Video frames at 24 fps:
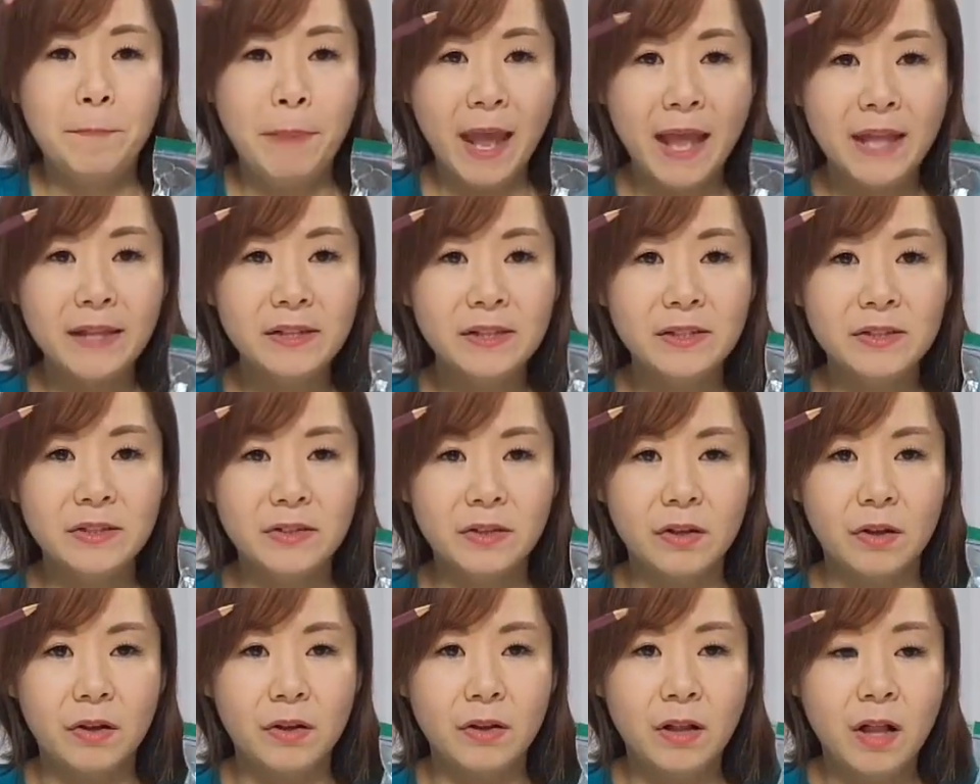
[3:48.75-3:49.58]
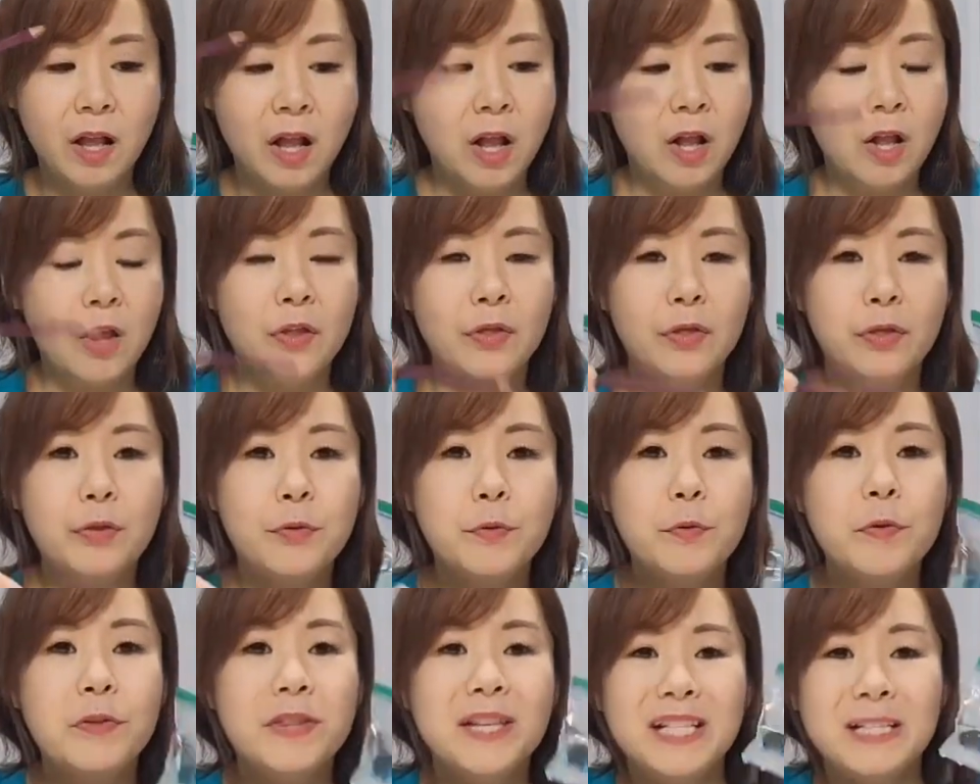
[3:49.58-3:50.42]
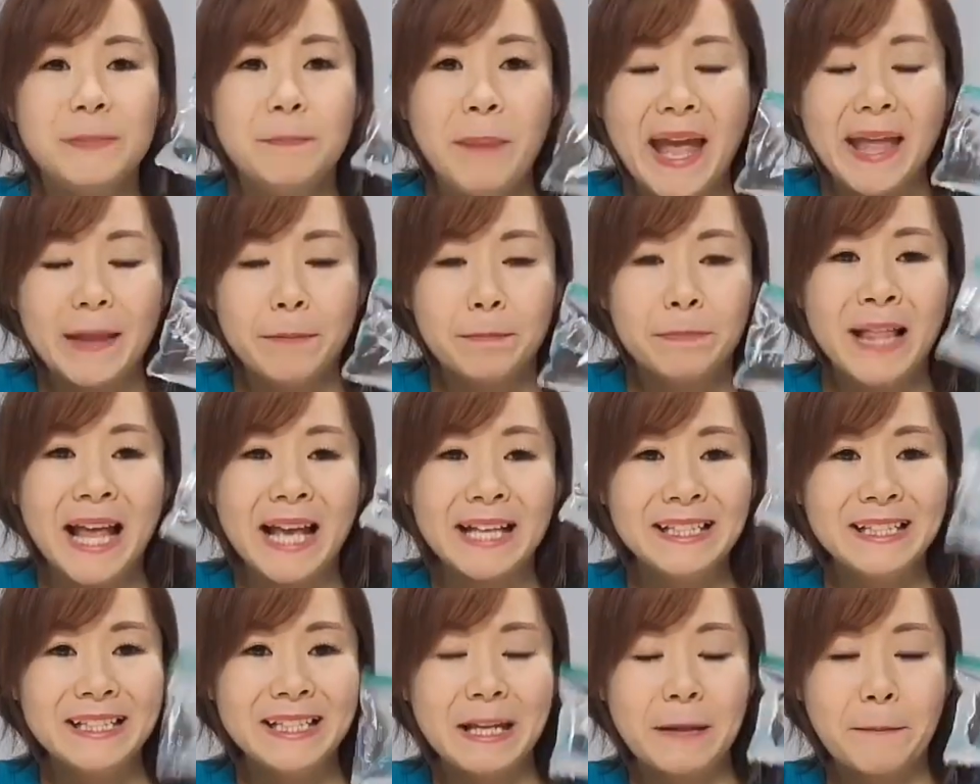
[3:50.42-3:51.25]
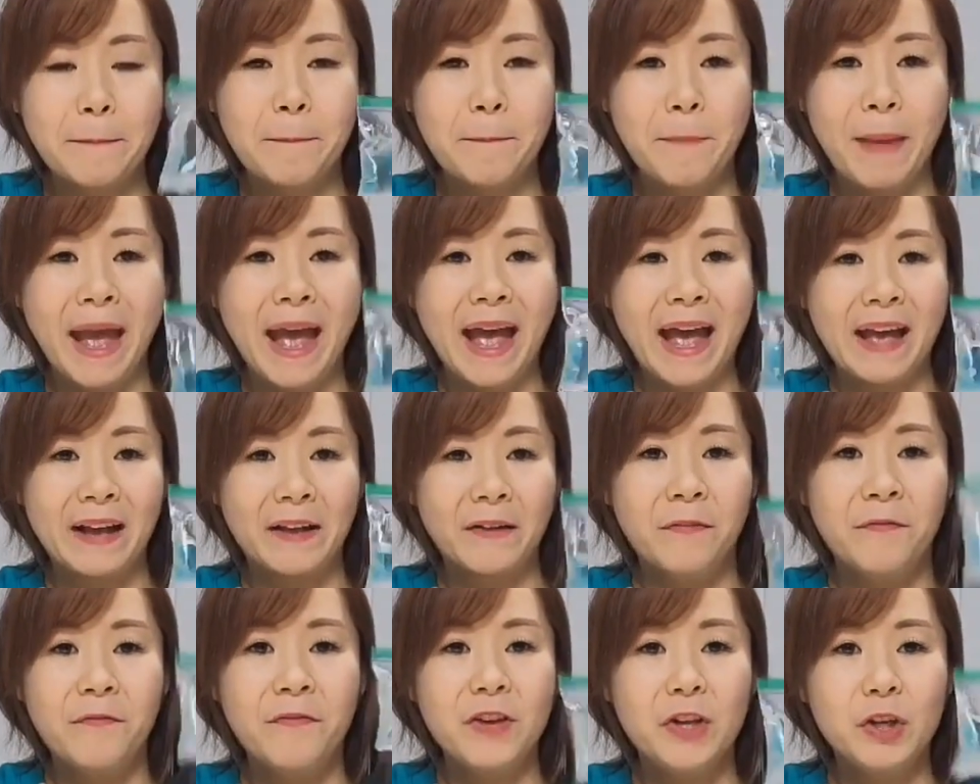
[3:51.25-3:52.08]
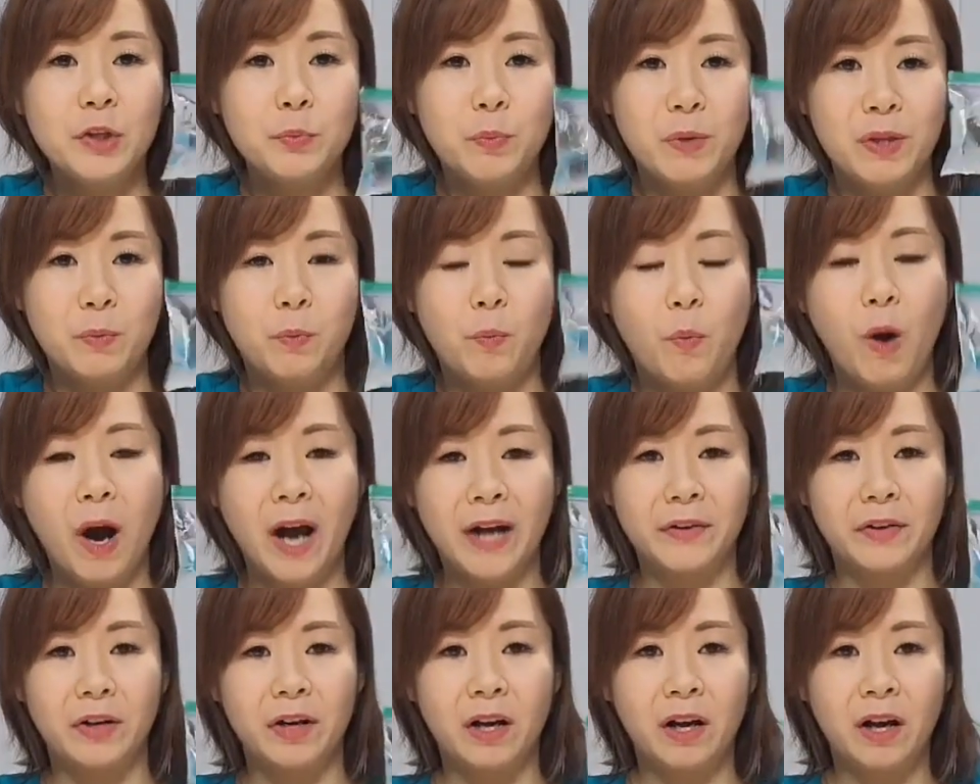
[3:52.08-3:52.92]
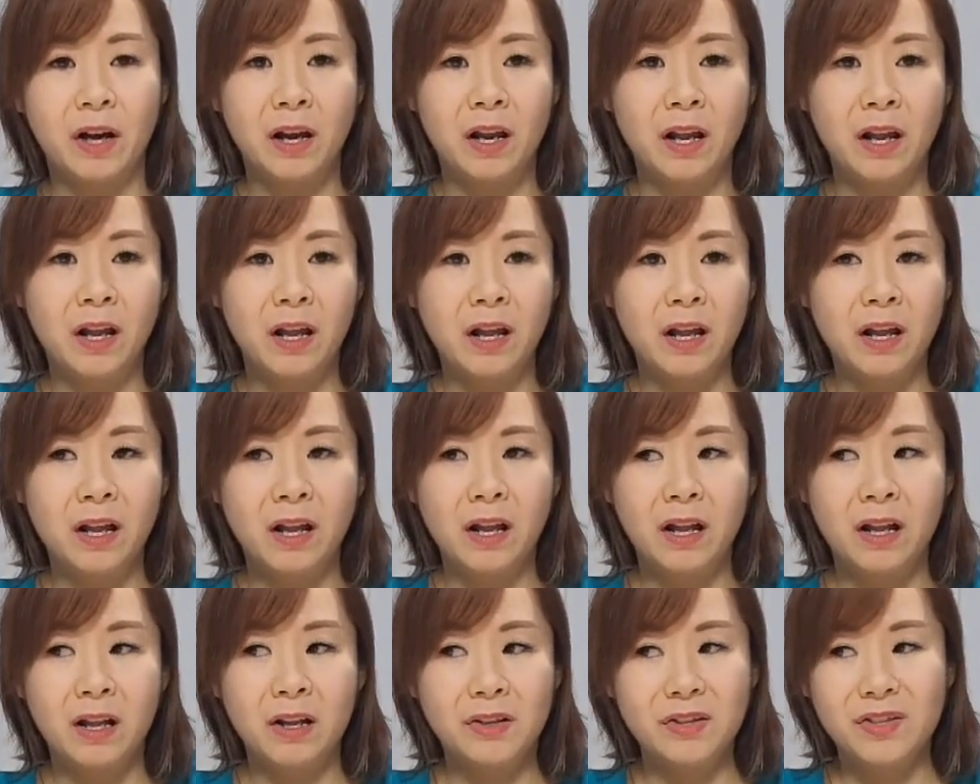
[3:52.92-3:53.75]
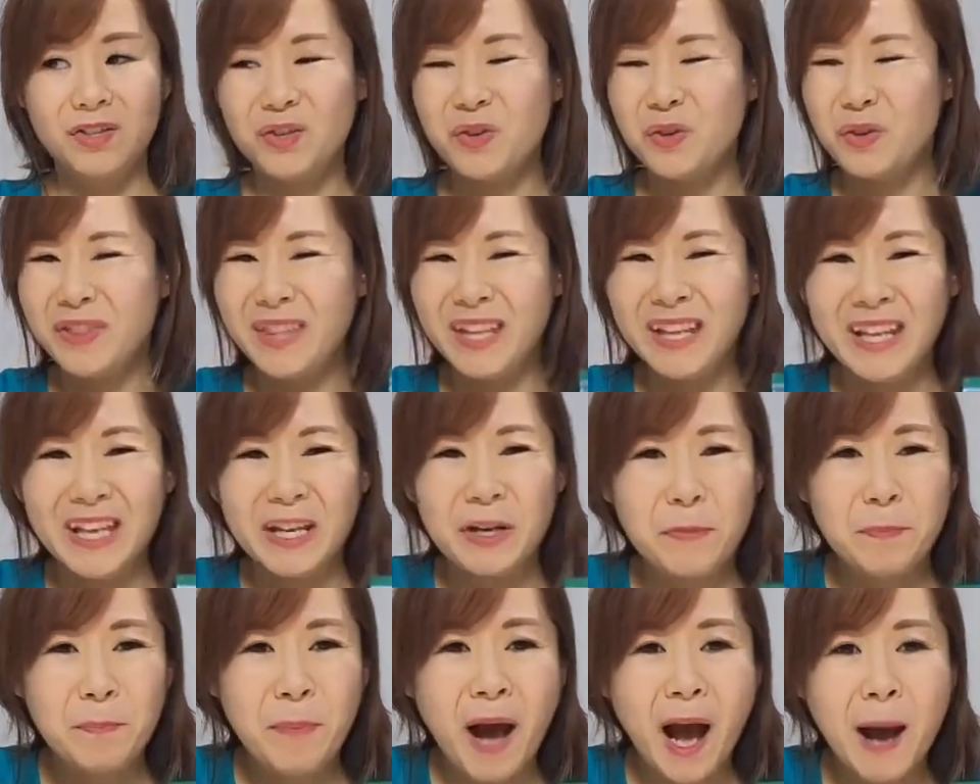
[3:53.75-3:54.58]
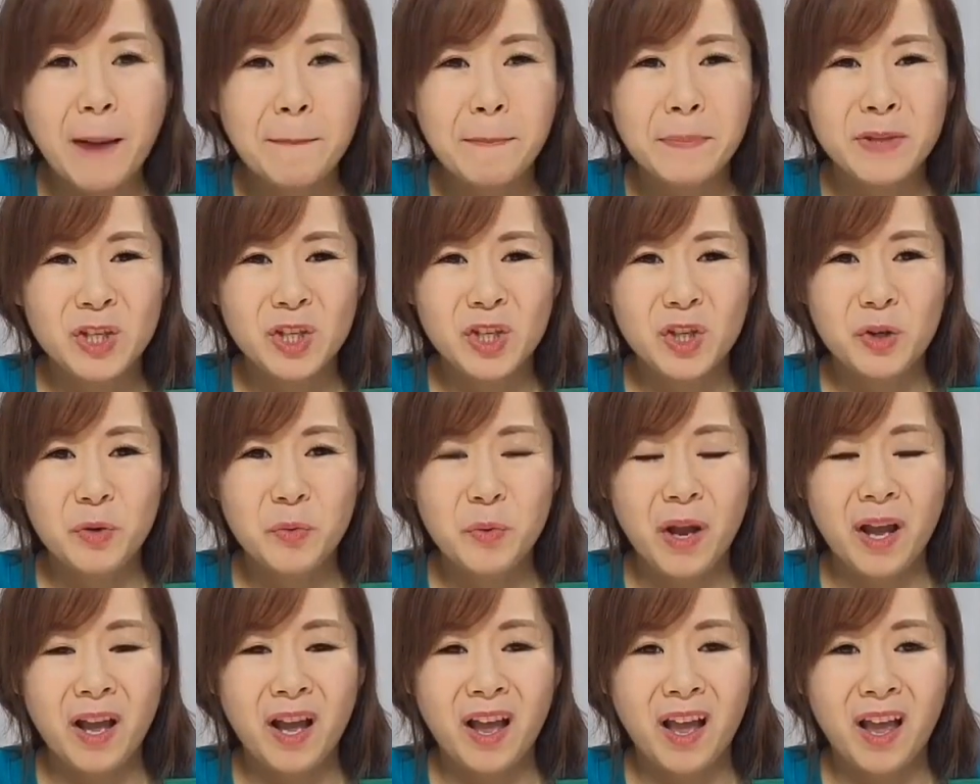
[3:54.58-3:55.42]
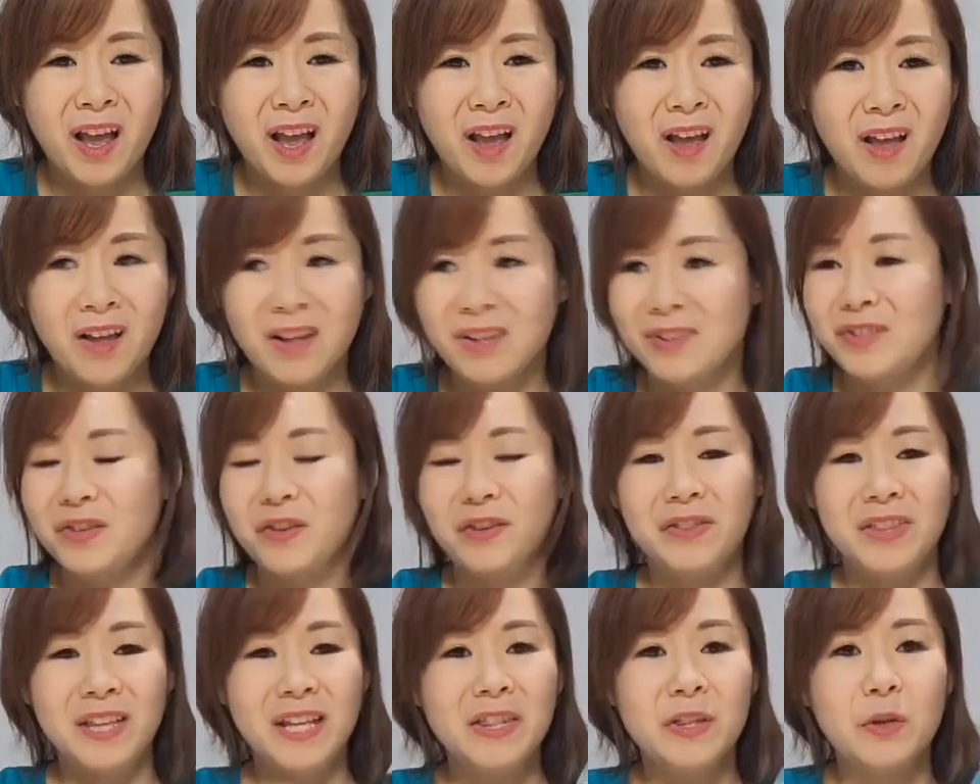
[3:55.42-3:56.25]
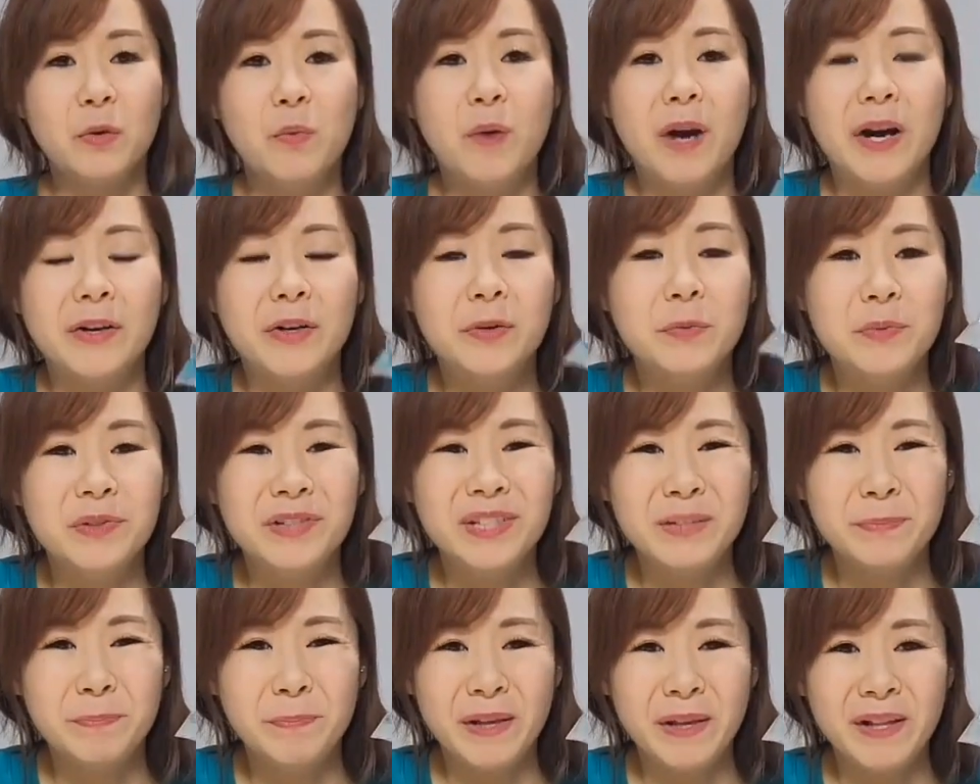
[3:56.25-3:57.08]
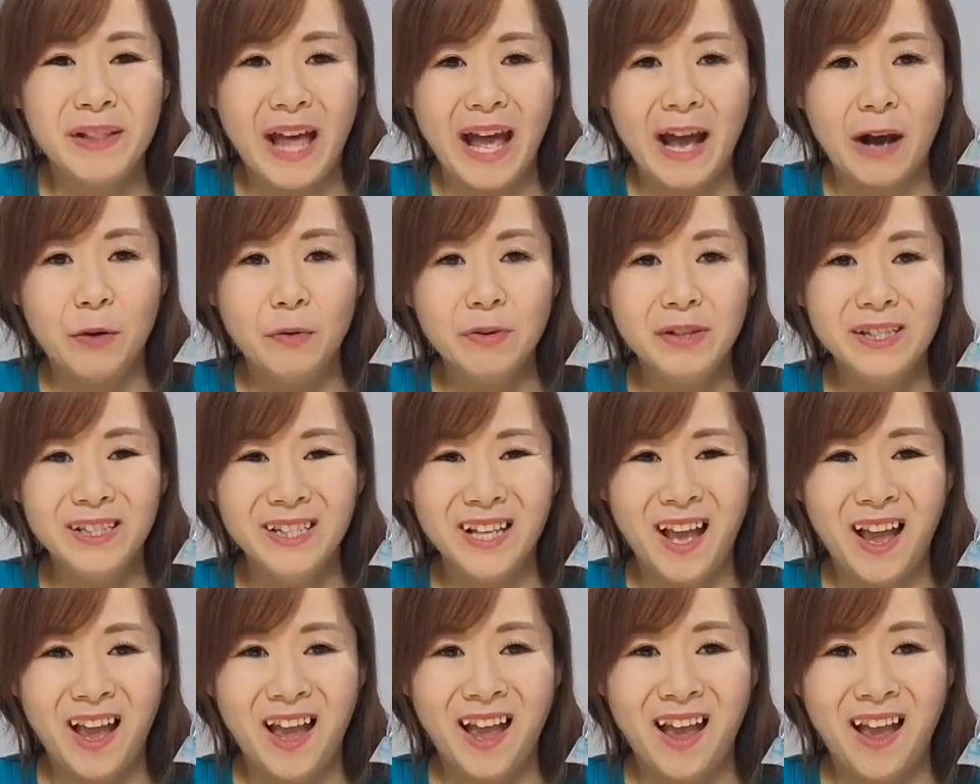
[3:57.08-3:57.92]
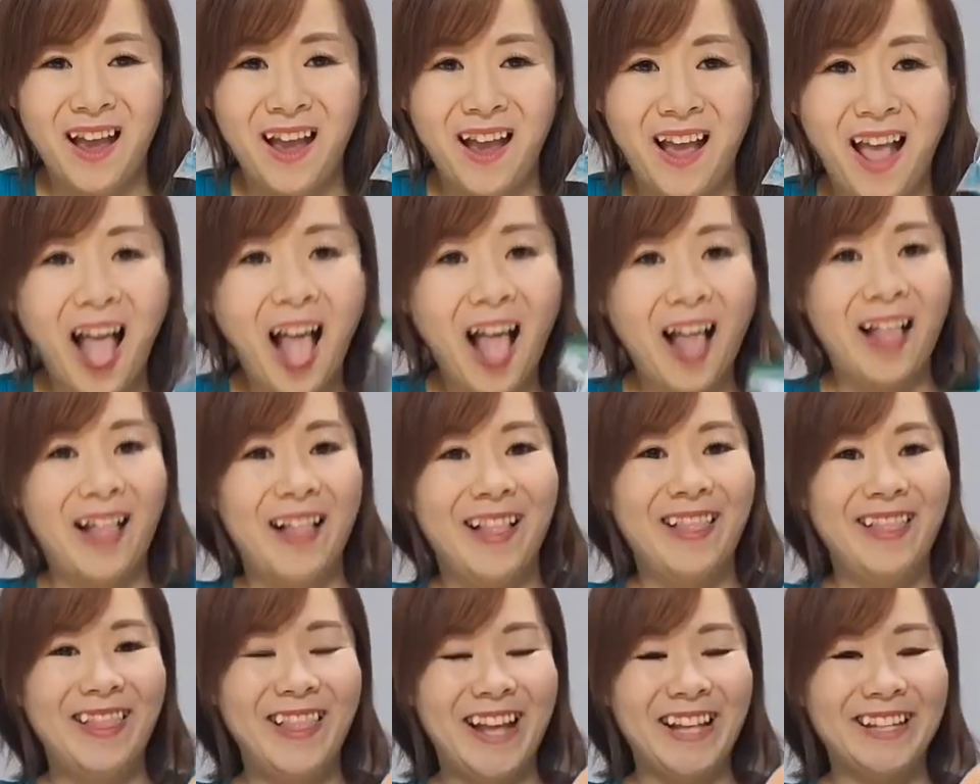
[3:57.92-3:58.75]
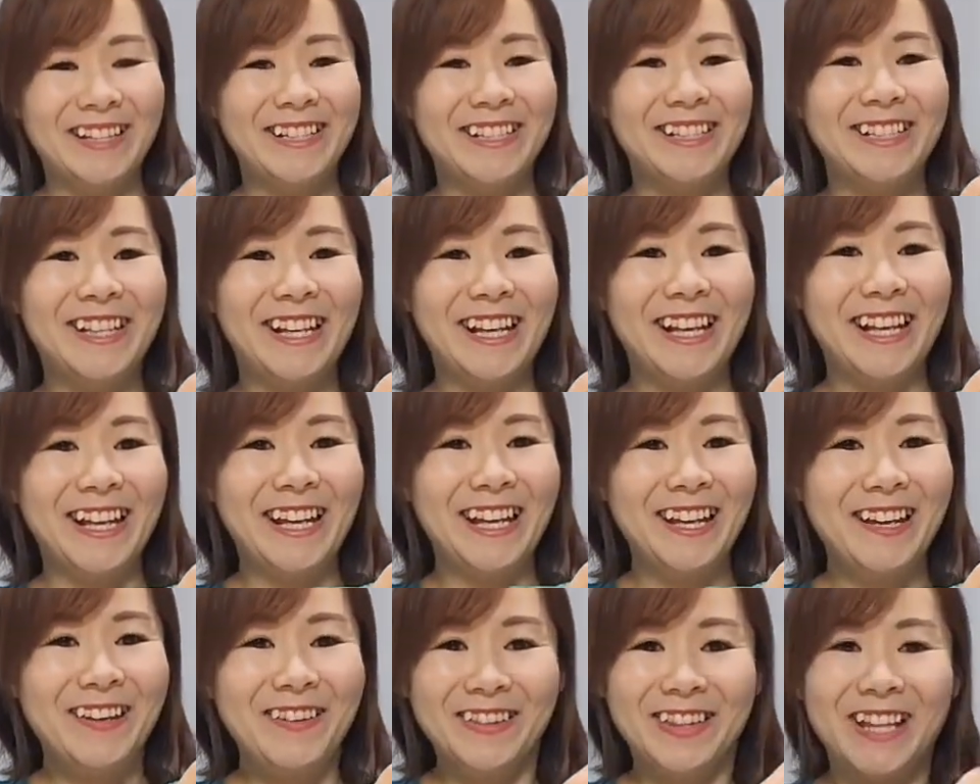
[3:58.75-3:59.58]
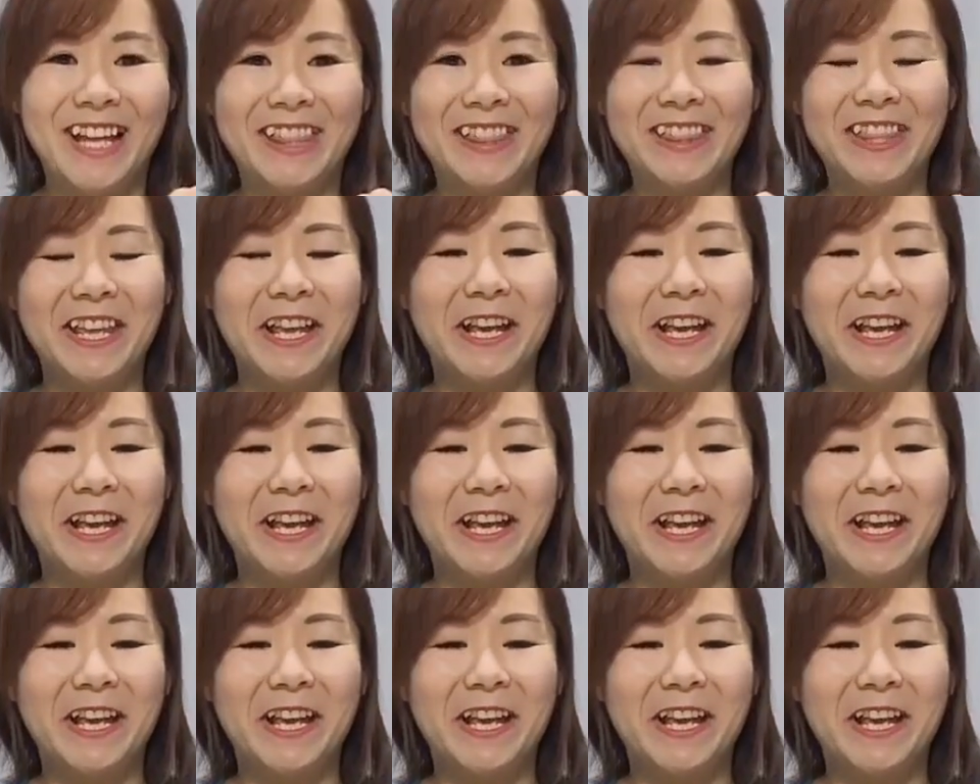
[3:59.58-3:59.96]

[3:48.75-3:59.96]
this pencil through this plastic bag filled with water? Do you think it'll pop too? Do you think the water will spill out? Let's see.